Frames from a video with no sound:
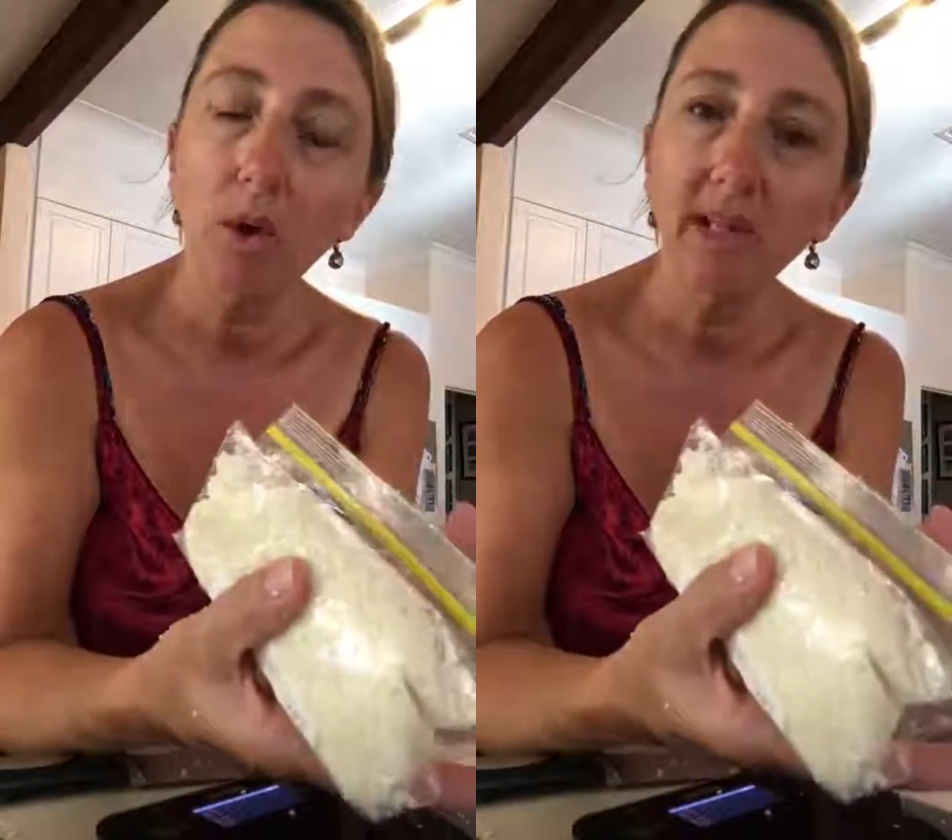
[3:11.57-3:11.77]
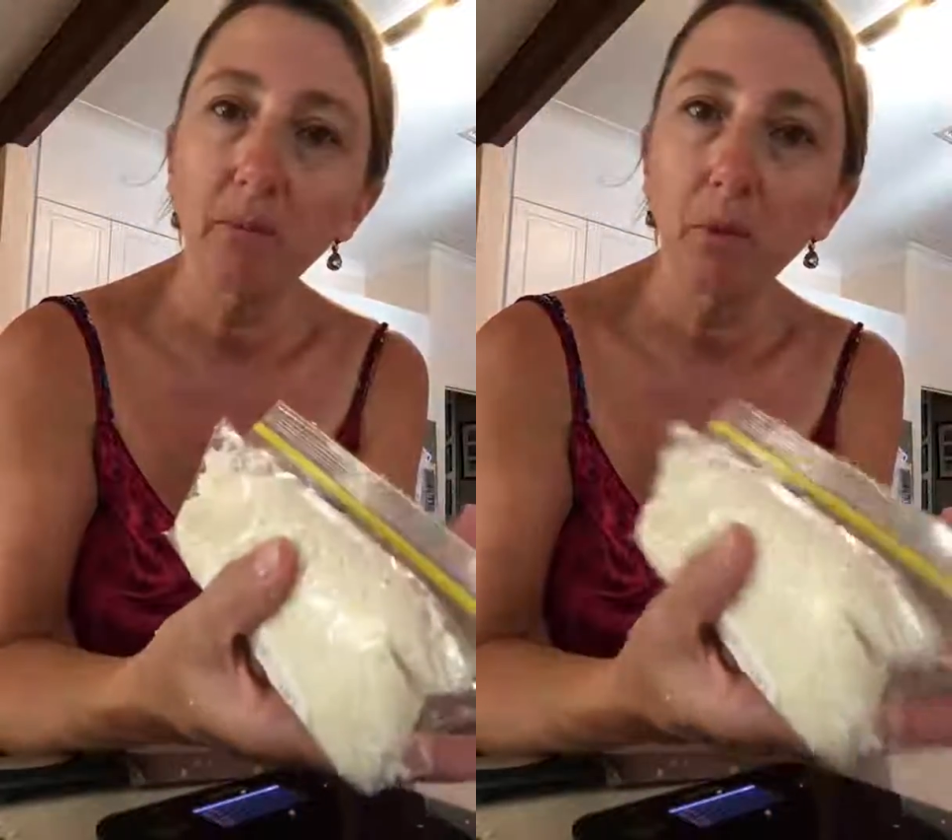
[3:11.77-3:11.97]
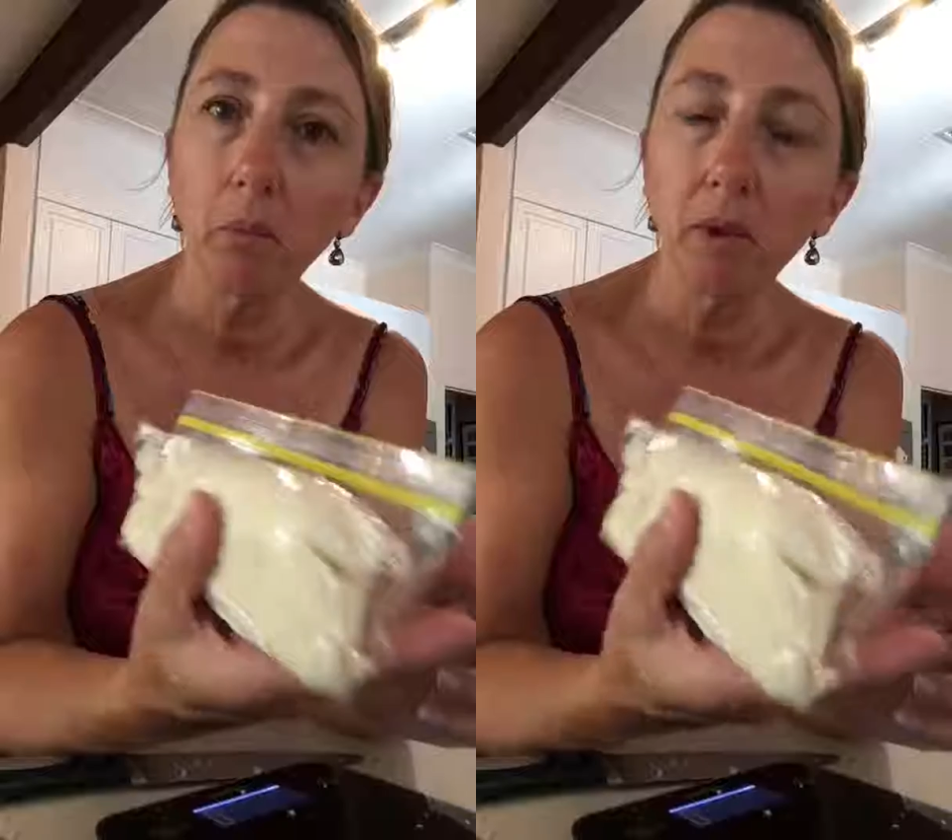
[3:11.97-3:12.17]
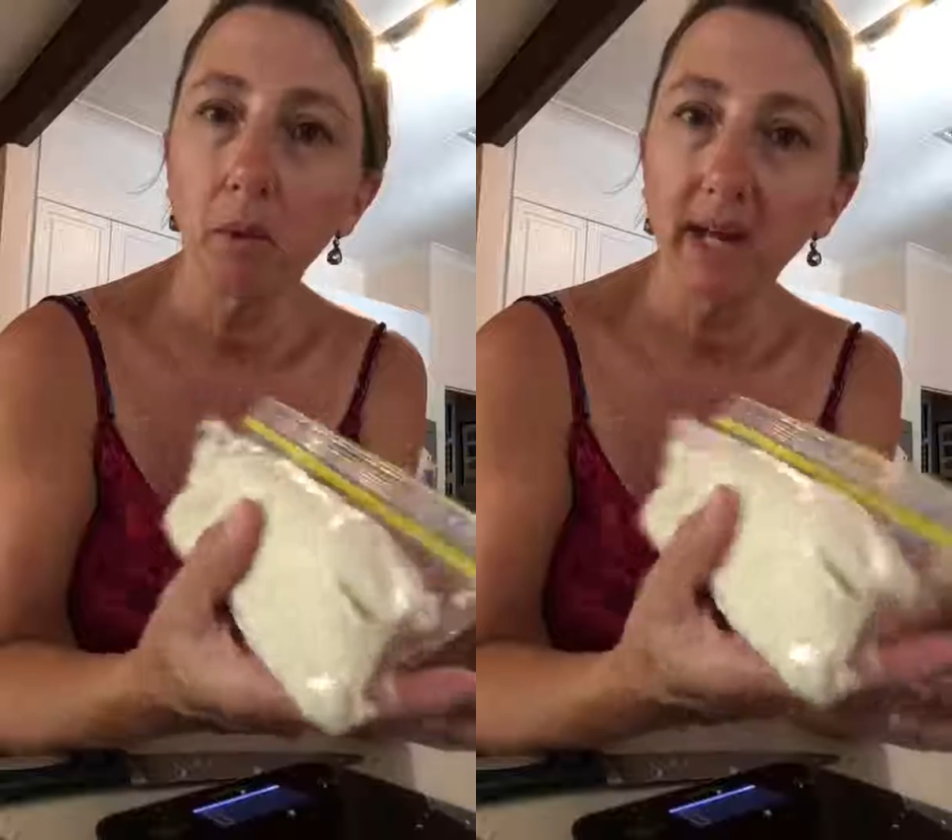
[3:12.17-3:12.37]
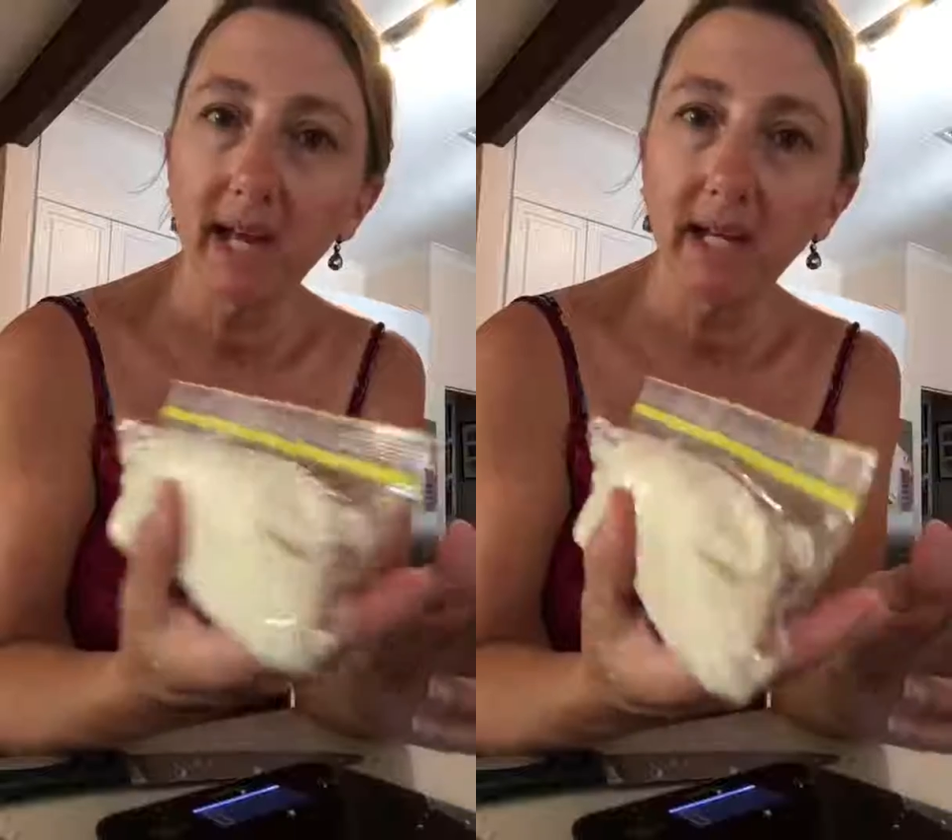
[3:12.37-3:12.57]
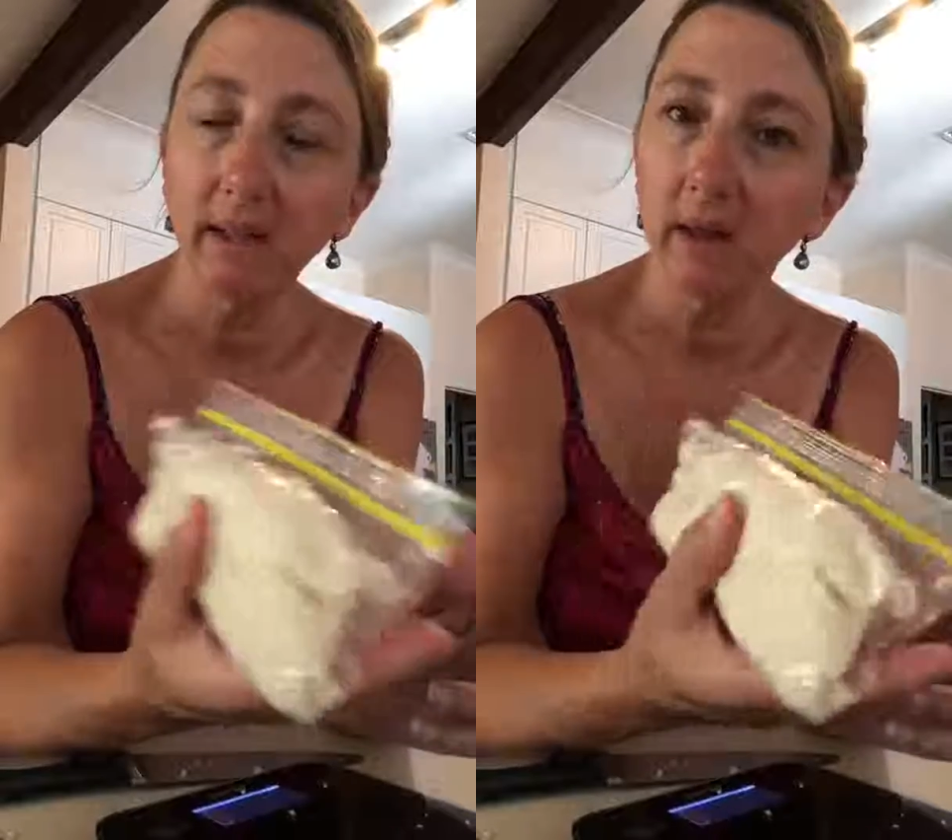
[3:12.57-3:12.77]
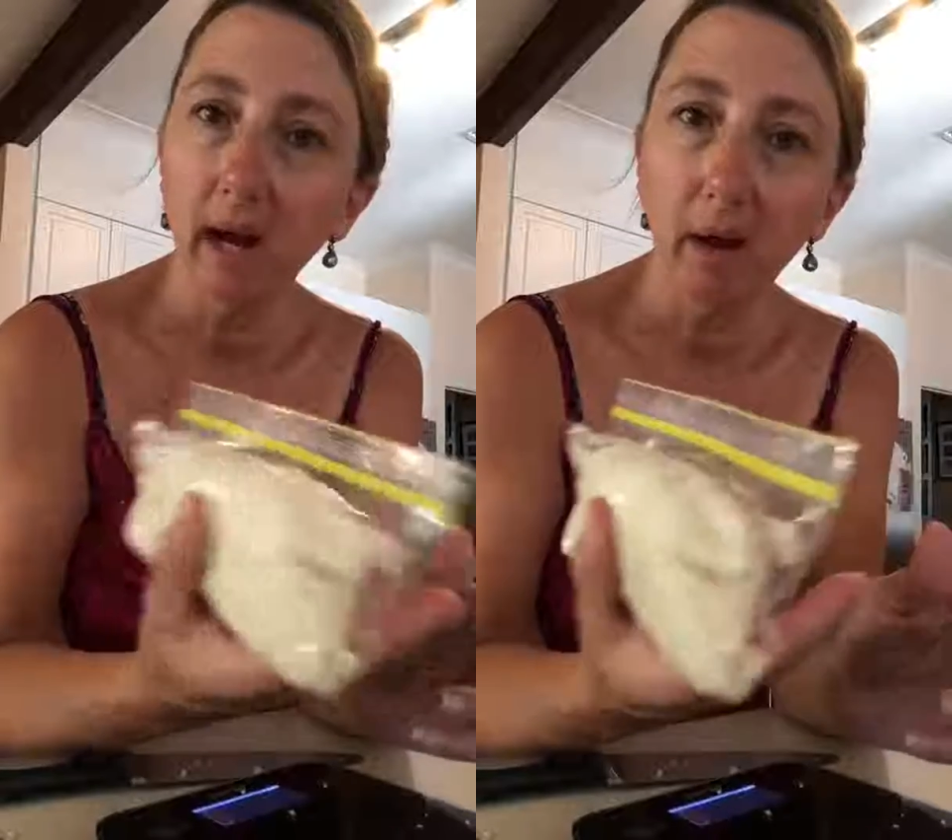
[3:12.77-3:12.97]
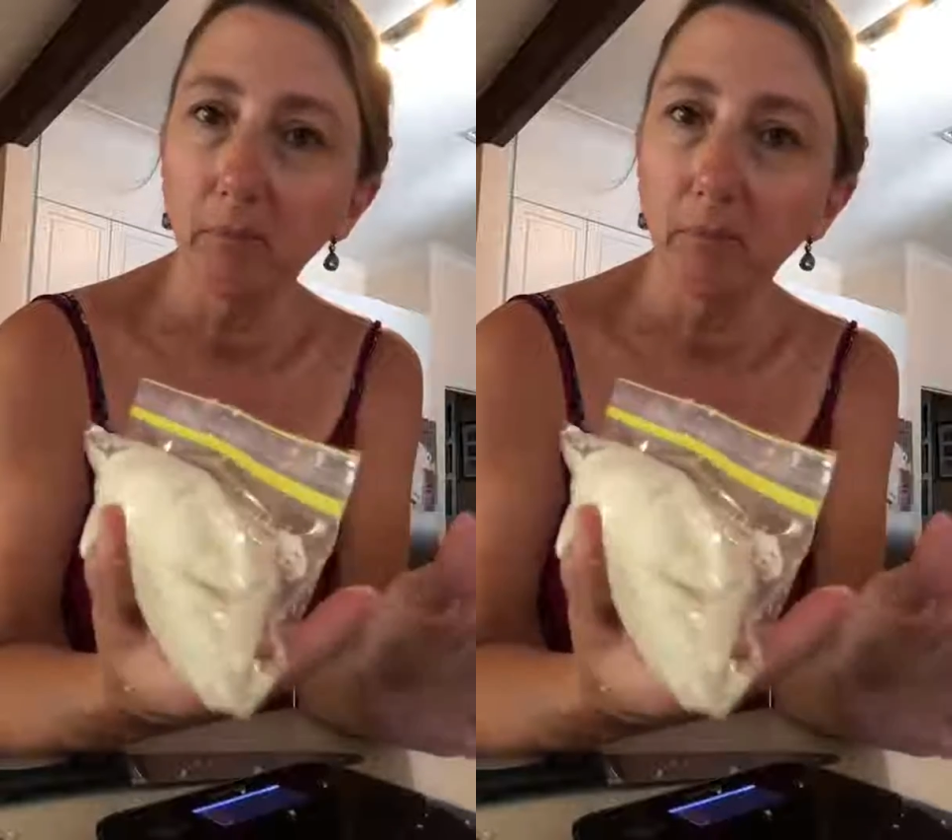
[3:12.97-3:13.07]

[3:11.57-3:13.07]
and then when we want to eat